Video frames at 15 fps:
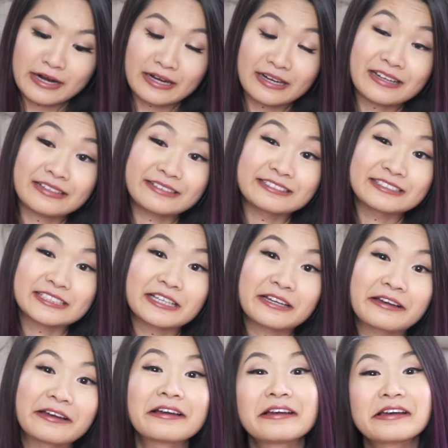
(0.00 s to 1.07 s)
and
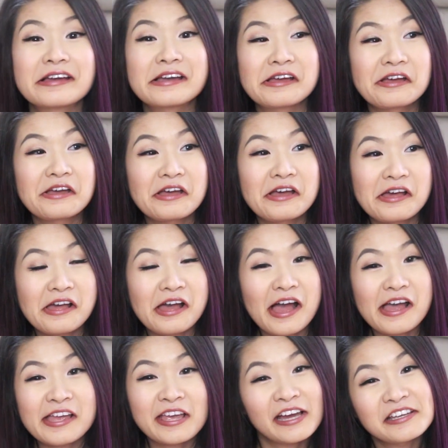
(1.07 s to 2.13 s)

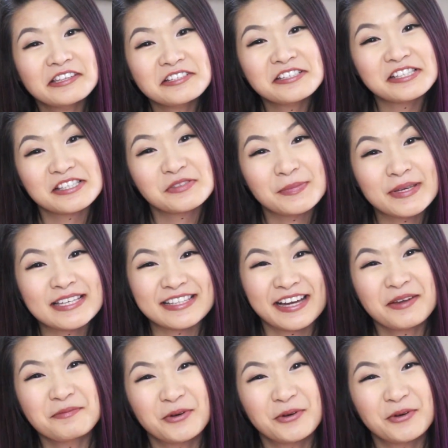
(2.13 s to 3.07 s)
I can't use this because I